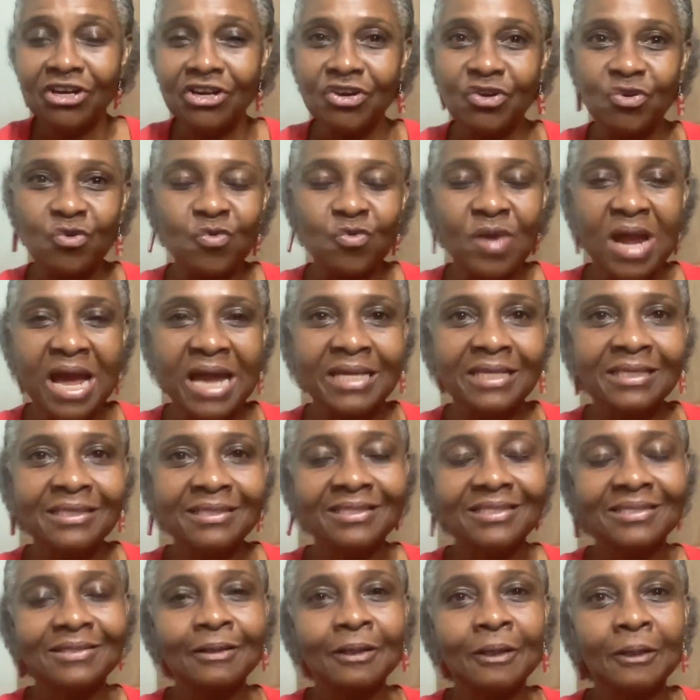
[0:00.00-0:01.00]

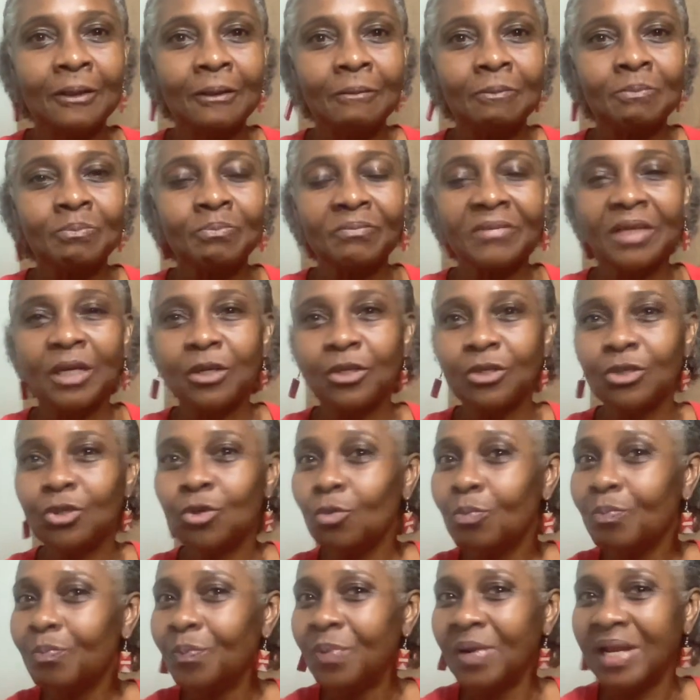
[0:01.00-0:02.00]
right? You
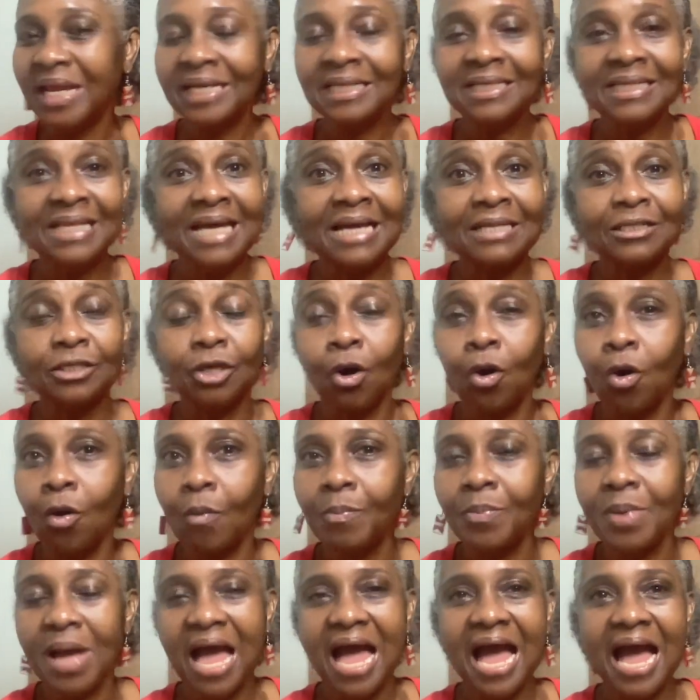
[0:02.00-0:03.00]
blend that
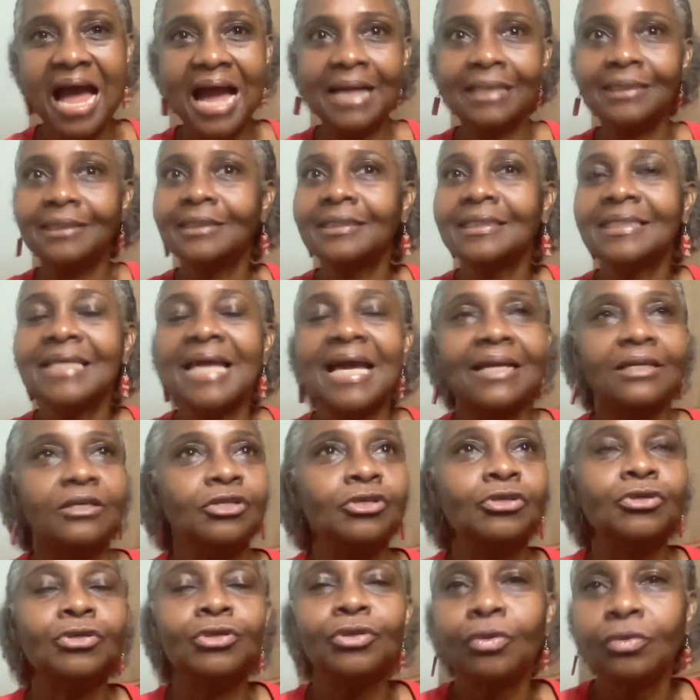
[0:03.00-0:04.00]
up.
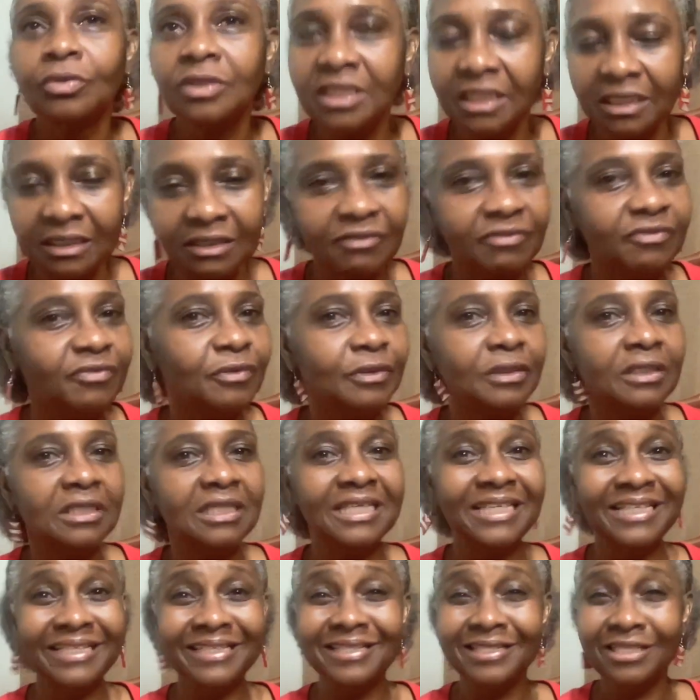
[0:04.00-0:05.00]
You don't even
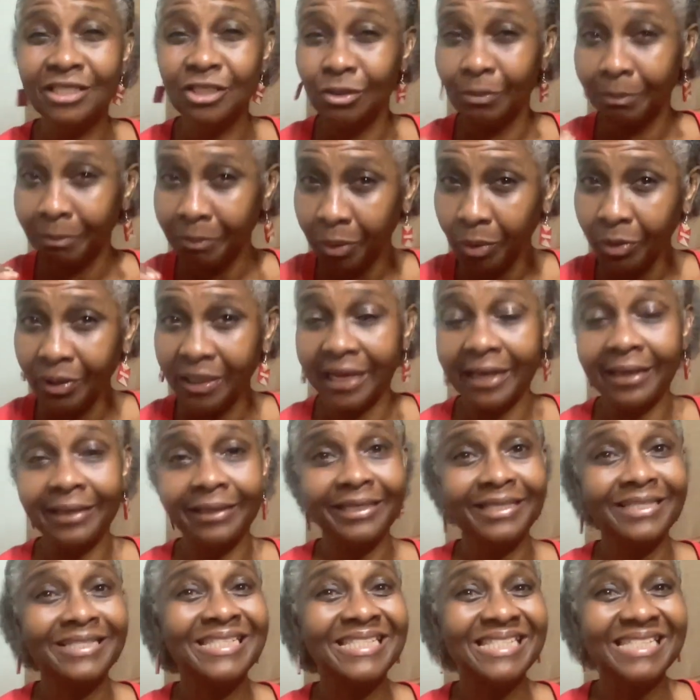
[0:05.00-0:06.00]
need to put
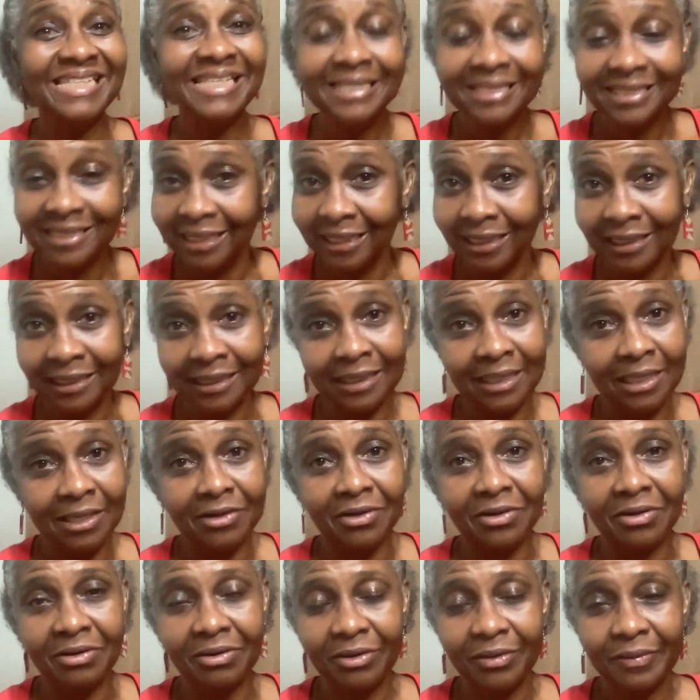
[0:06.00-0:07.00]
any seasoning in
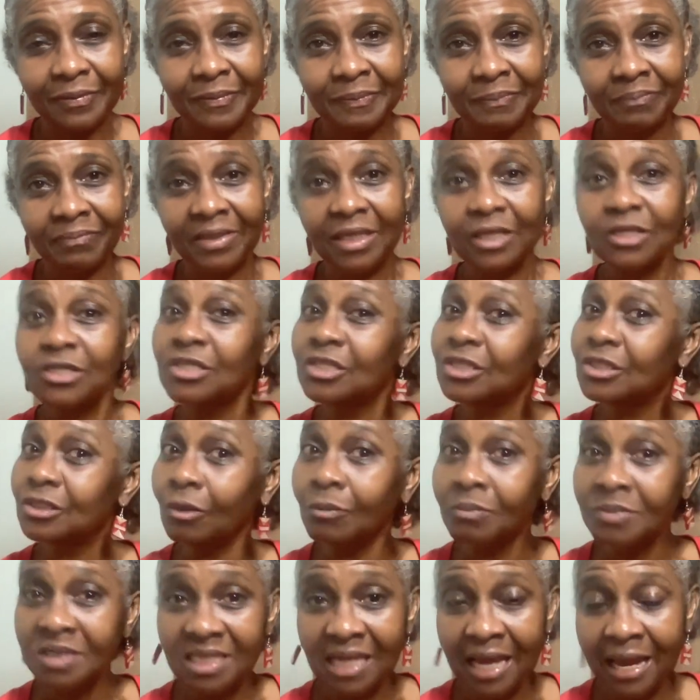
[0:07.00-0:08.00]
there.
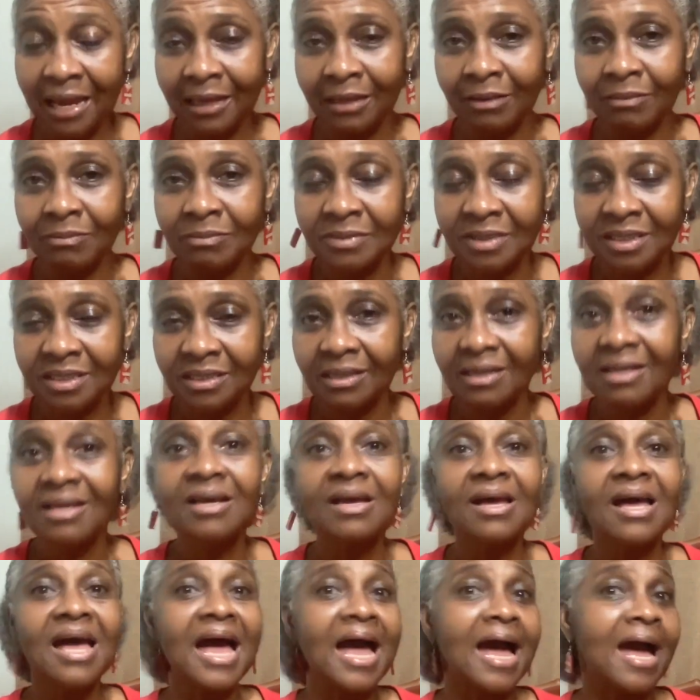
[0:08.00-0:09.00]
Sometimes
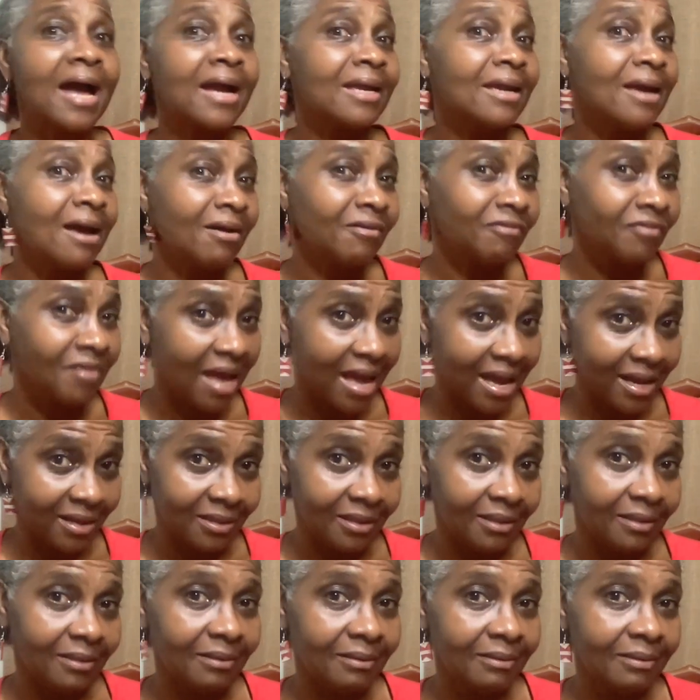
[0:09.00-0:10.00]
I have
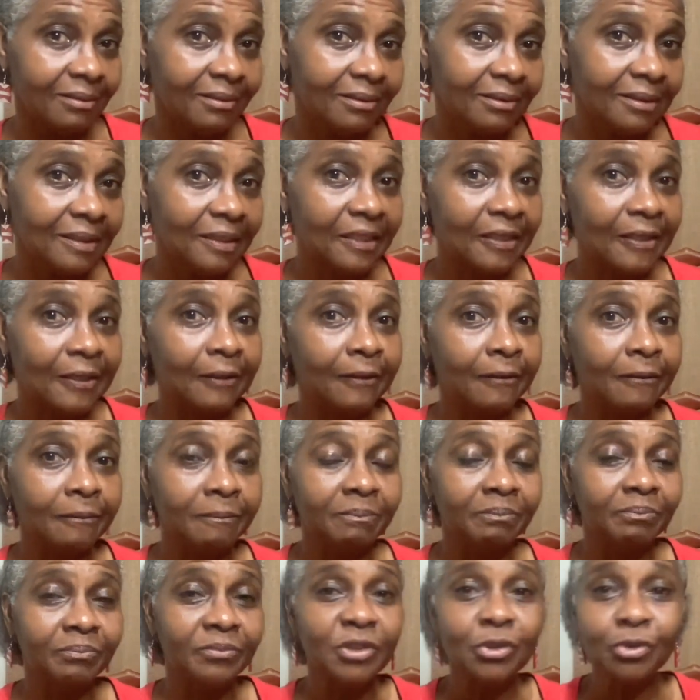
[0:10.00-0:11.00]
added
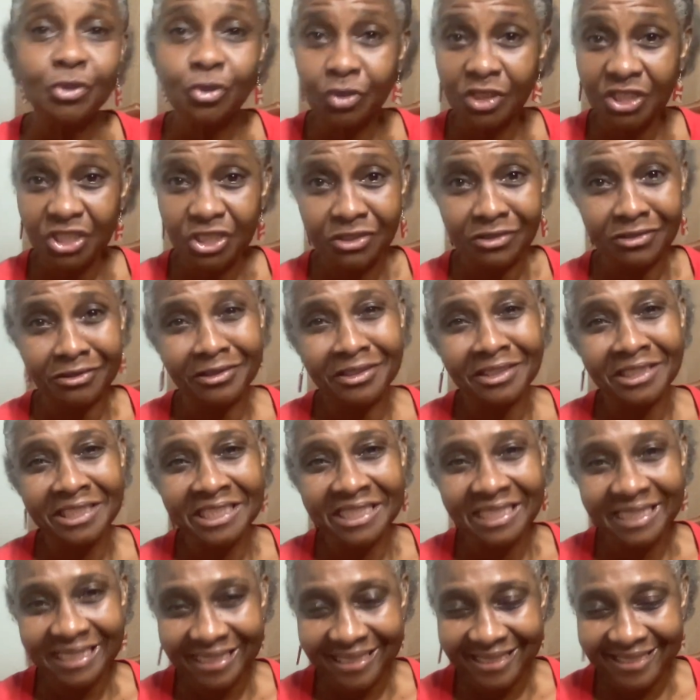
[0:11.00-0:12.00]
nutritional
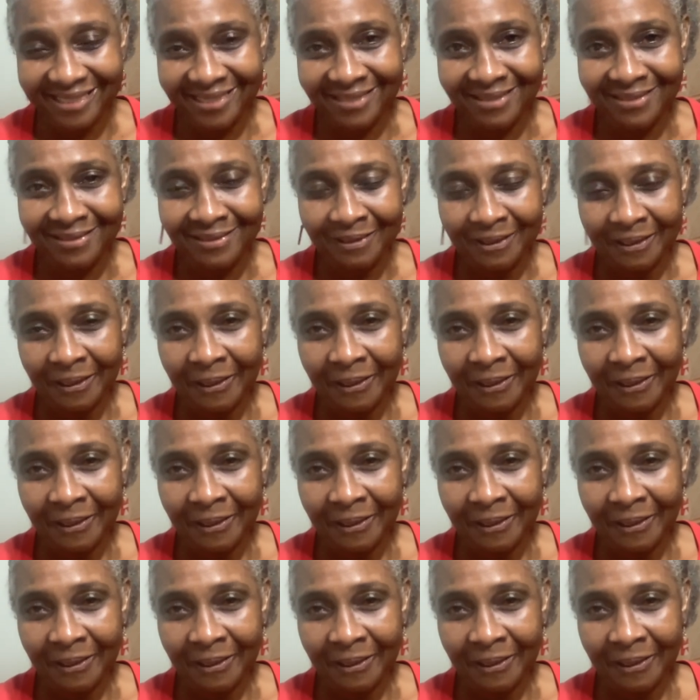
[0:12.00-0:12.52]
yeast,